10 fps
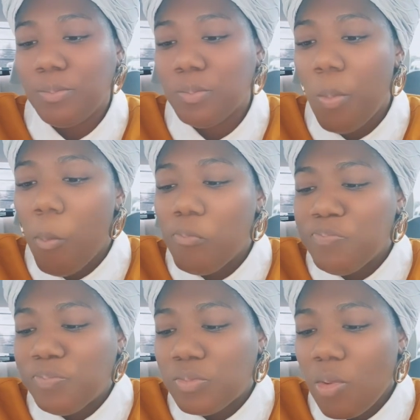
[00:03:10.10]

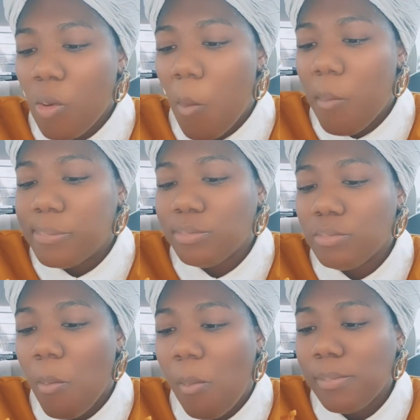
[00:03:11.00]

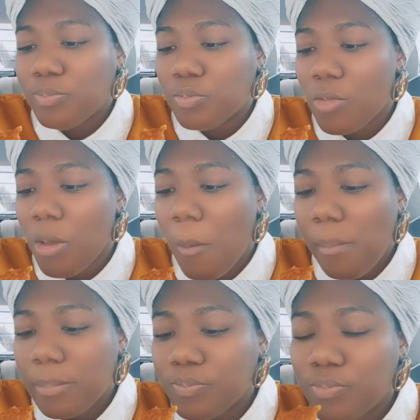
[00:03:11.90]

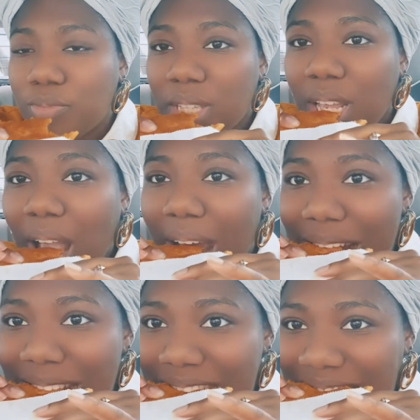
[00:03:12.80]

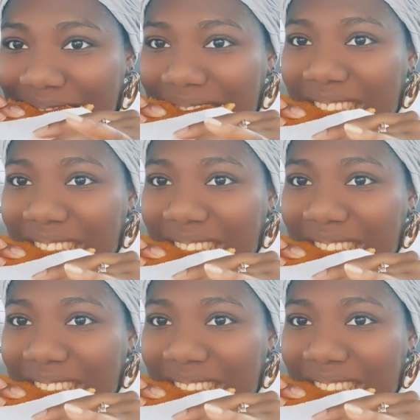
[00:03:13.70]
(silence)